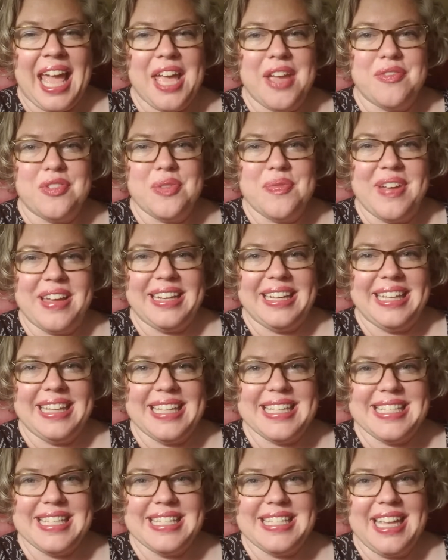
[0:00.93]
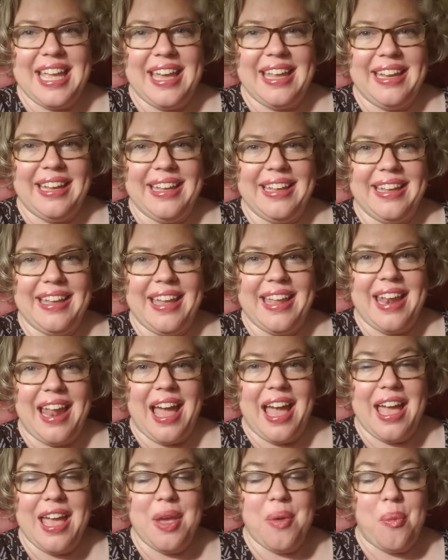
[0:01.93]
everybody, this is Anna, and
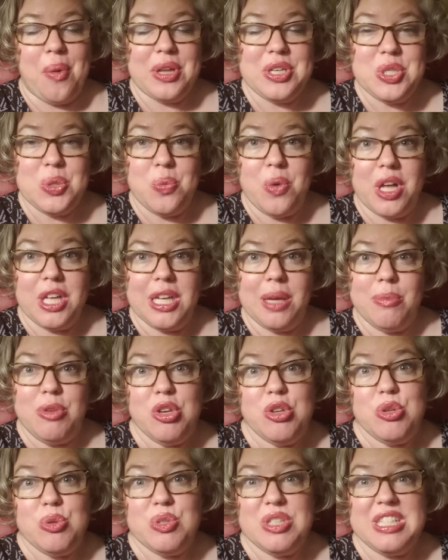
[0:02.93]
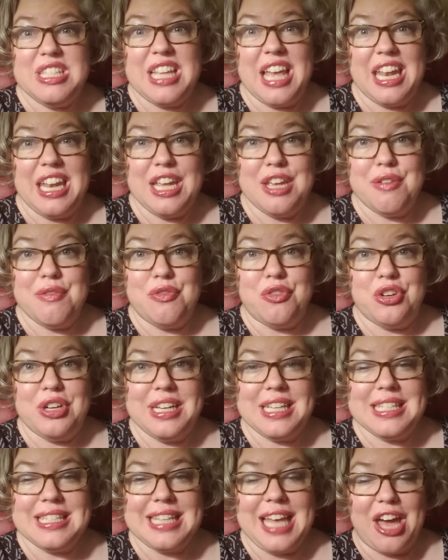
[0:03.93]
I want to welcome you to Set It
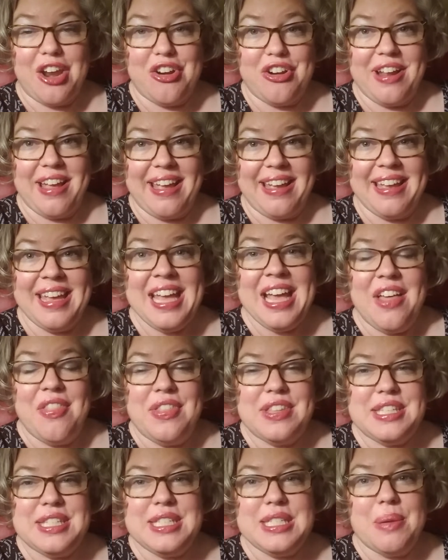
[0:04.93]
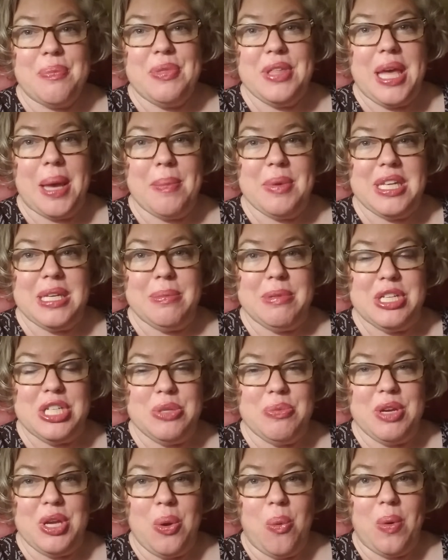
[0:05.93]
Free Saturday. This is something I'm going to be
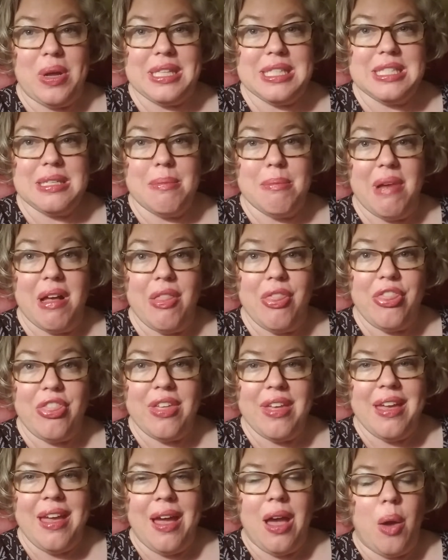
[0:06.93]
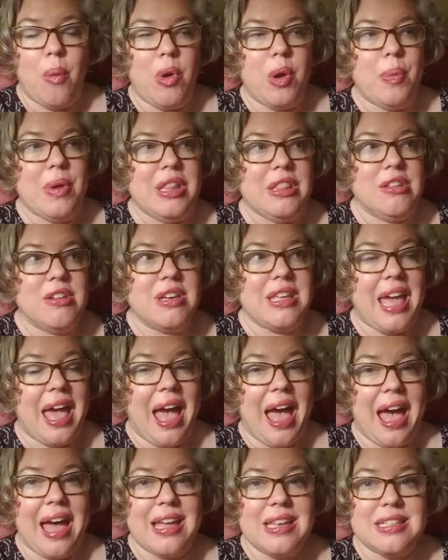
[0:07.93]
doing once a month where we look
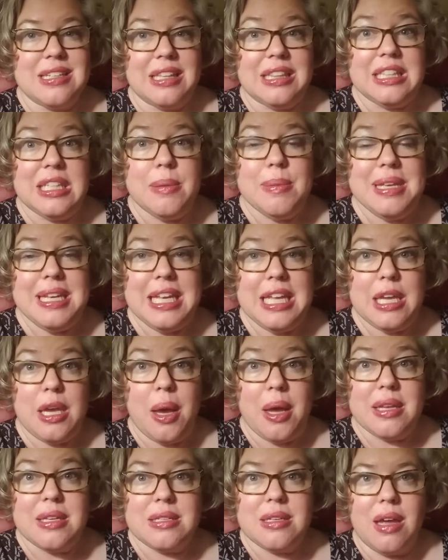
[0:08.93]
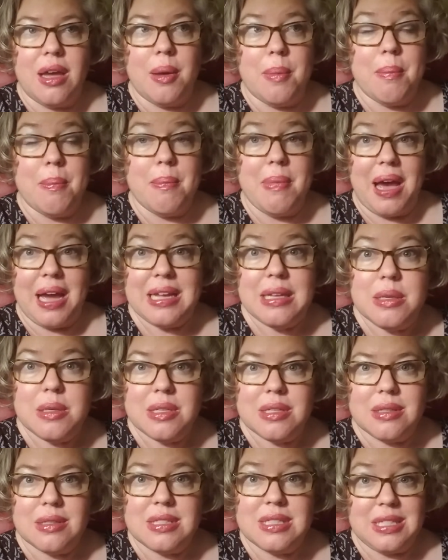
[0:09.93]
at limiting um,
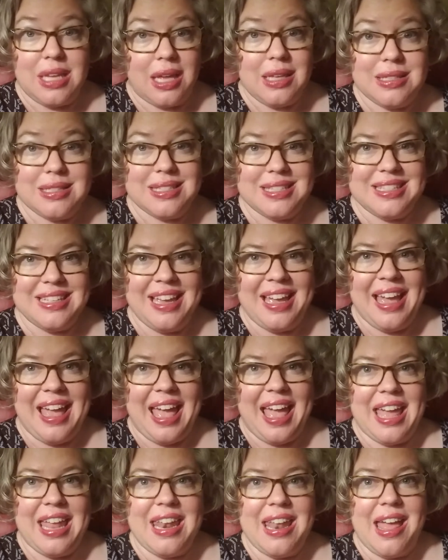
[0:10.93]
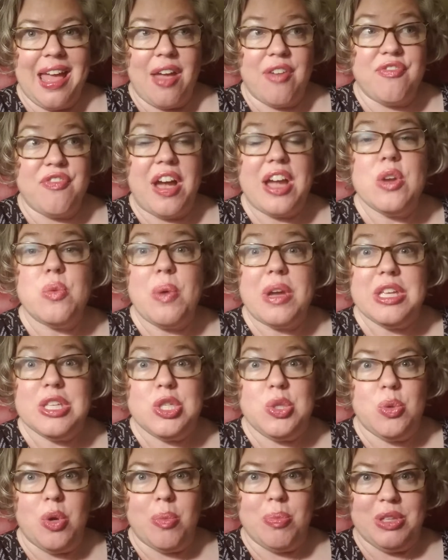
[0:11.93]
mindsets and find ways
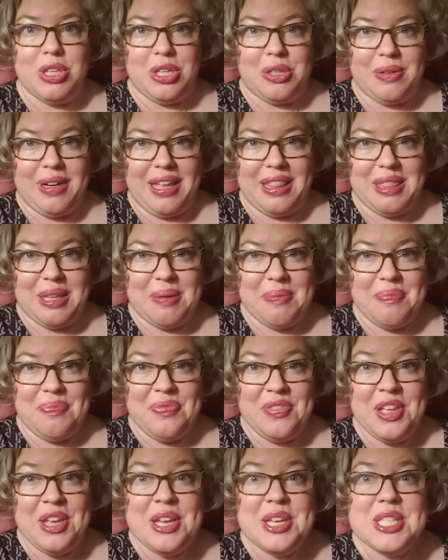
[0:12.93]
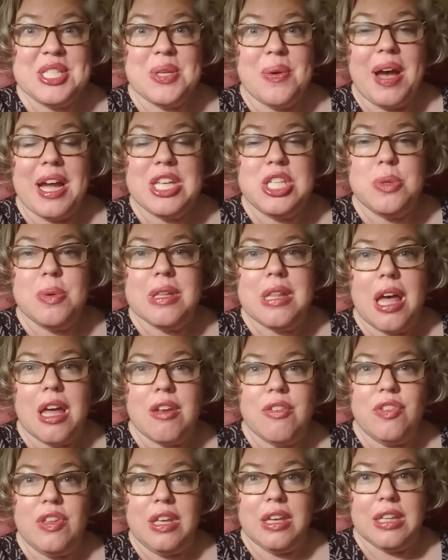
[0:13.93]
to obliterate them. So I do a lot
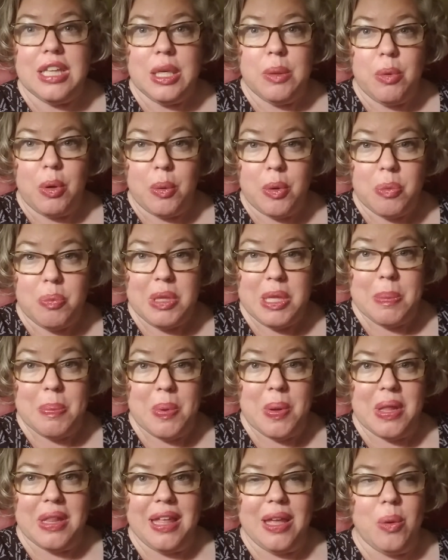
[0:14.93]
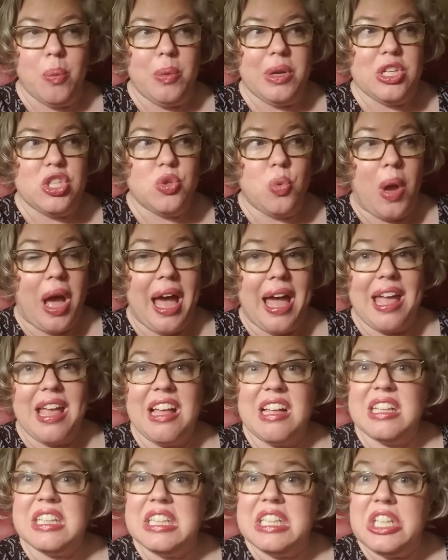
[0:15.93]
of healing work with people in which I
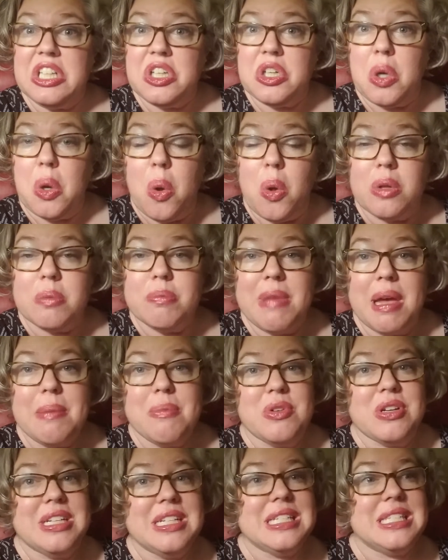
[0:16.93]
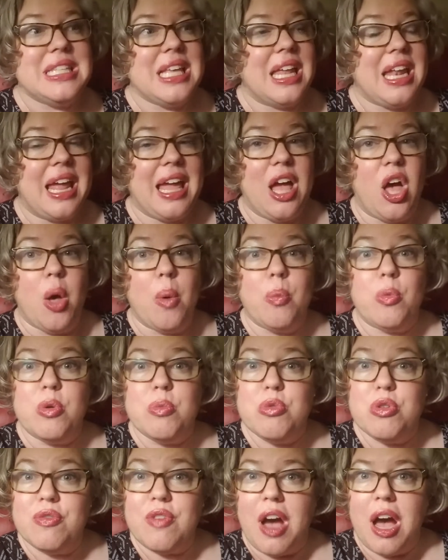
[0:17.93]
clear old memories and I help
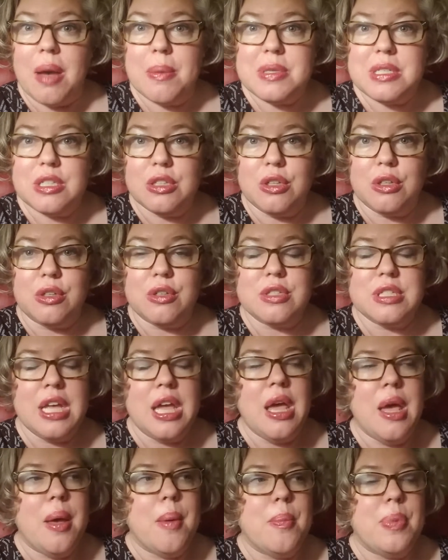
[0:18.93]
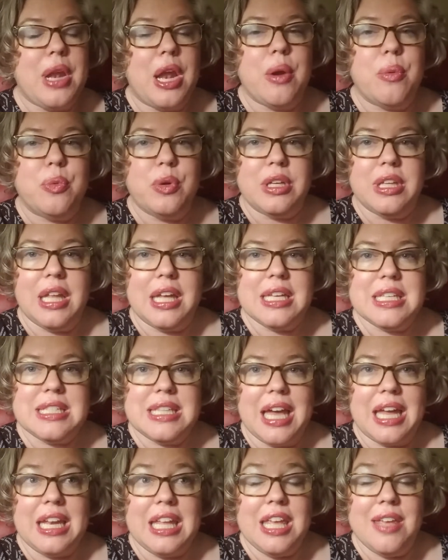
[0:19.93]
remove obstacles, but I realize
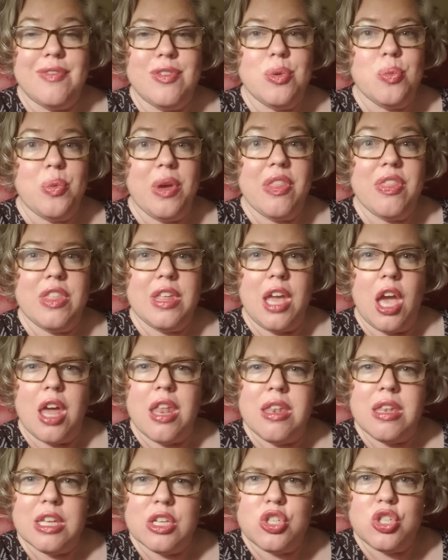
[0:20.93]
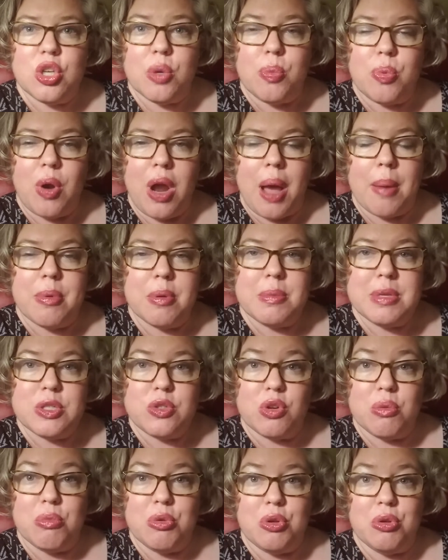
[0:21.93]
that even when the initial problem is
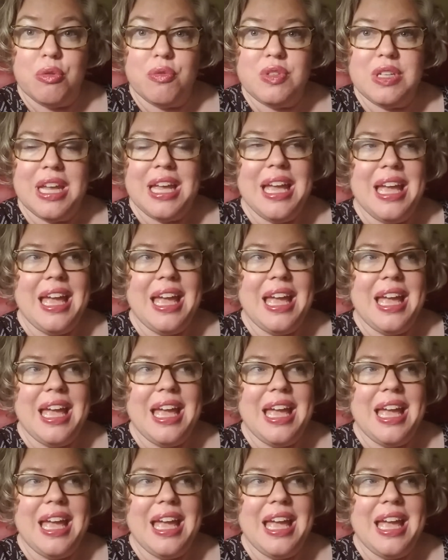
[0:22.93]
removed,